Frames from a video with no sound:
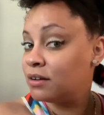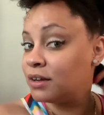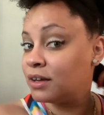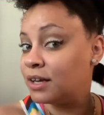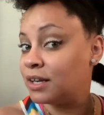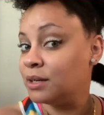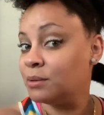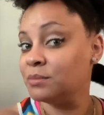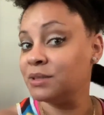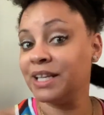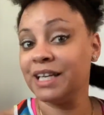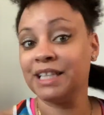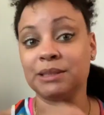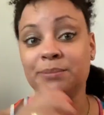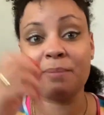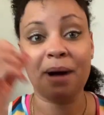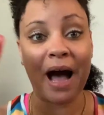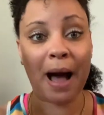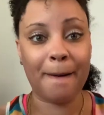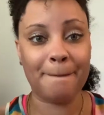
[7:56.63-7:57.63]
and them things
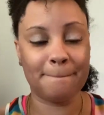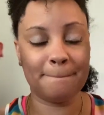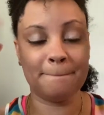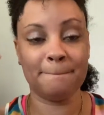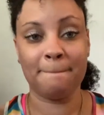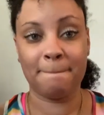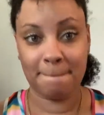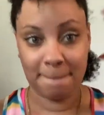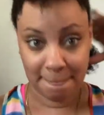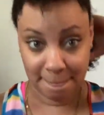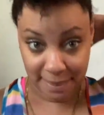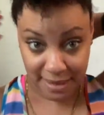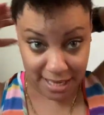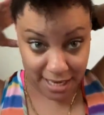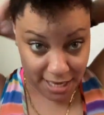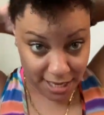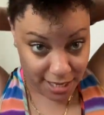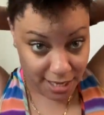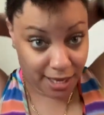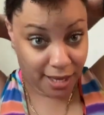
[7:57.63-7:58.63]
pop,
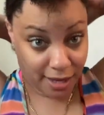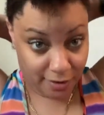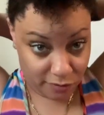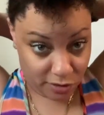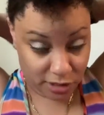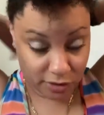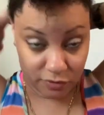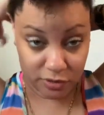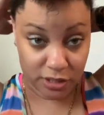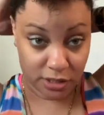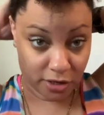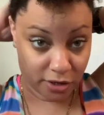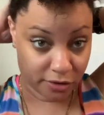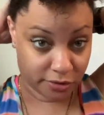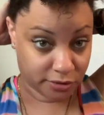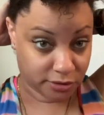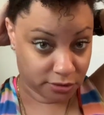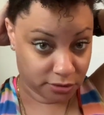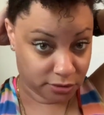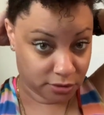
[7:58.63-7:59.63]
it really, really
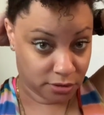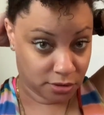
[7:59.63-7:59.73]
hurts.